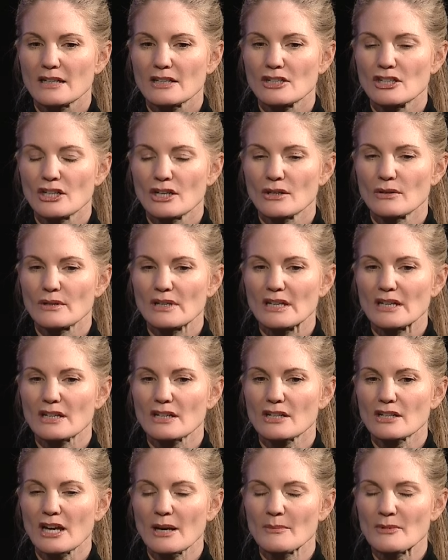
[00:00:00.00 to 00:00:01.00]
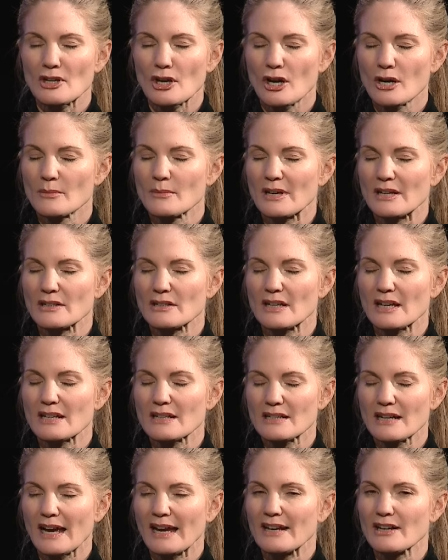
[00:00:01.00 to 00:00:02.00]
you know, coming home at,
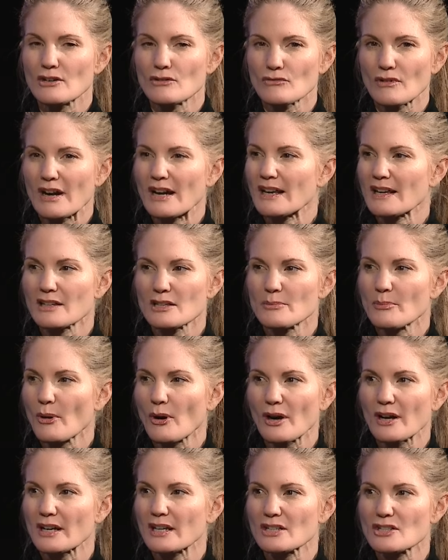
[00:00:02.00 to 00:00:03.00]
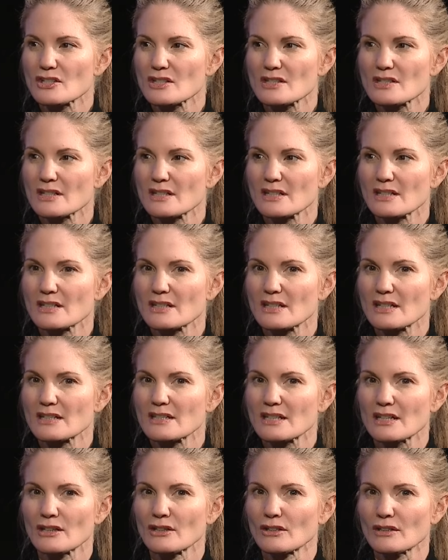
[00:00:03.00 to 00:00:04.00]
at night and running in the park, it just, it, it
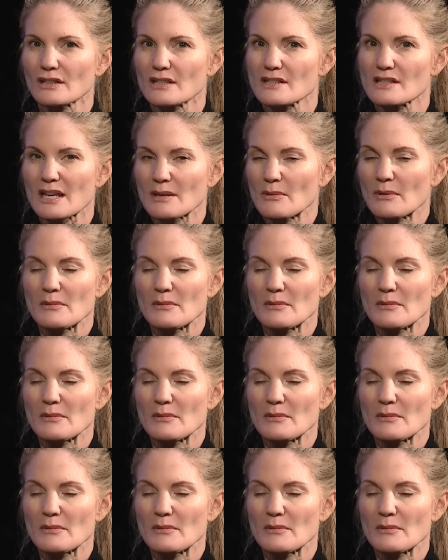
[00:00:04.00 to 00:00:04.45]
didn't look the same.